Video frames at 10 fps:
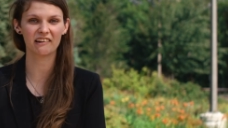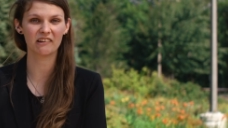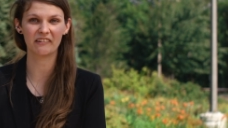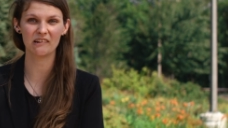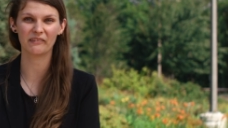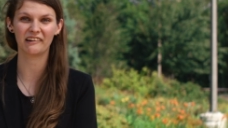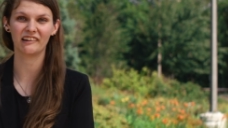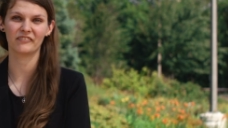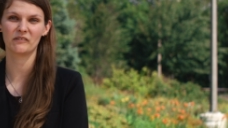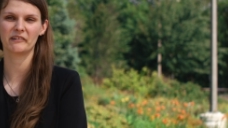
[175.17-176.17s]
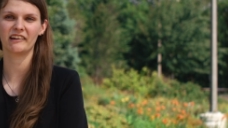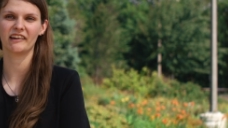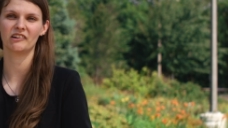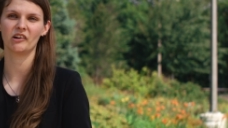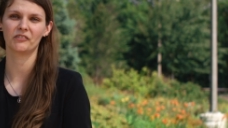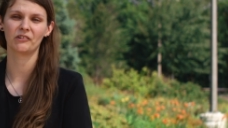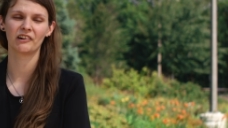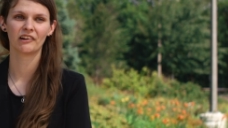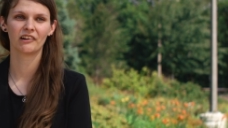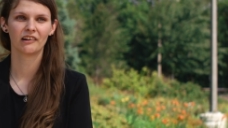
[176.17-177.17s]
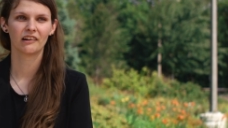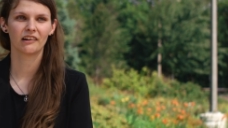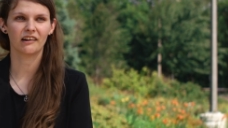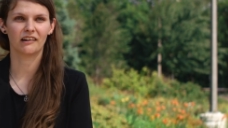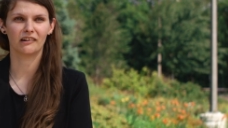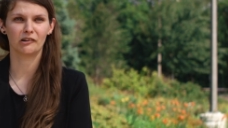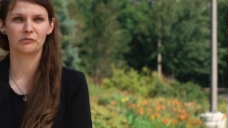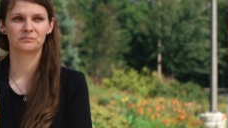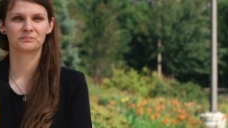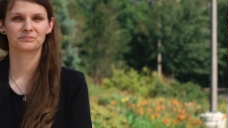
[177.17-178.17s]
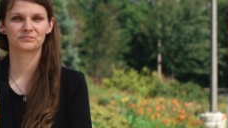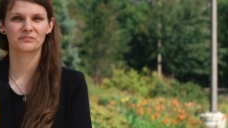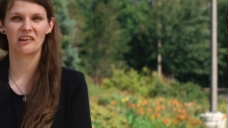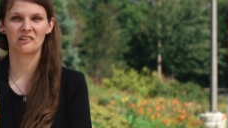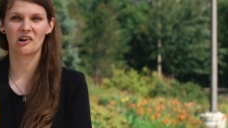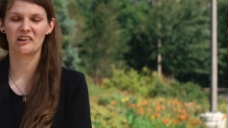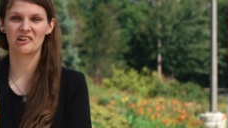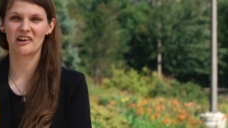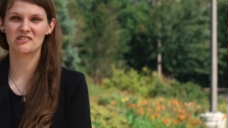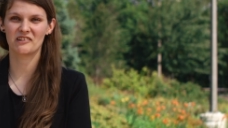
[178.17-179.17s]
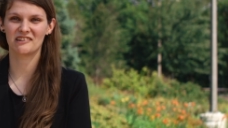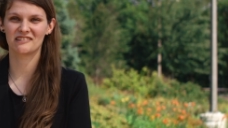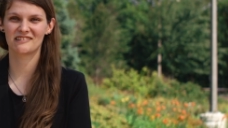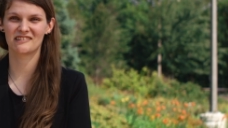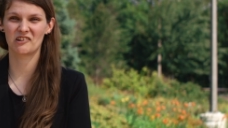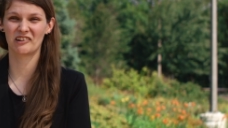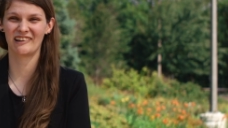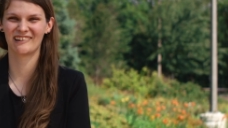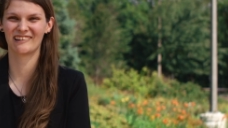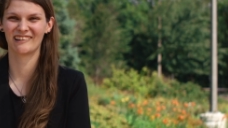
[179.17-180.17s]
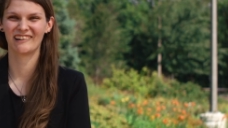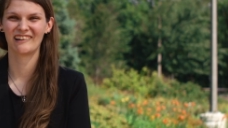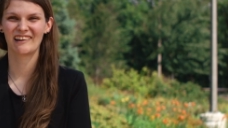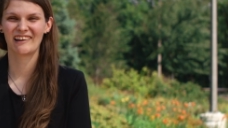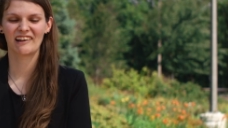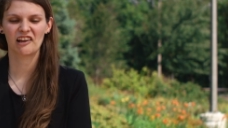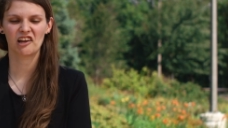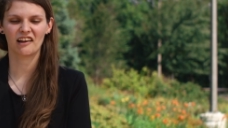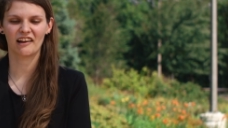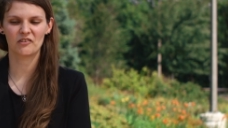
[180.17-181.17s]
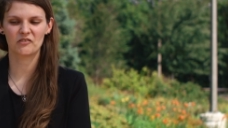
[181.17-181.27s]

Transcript: didn't know anybody. Everybody I had known um, had gone and graduated. So I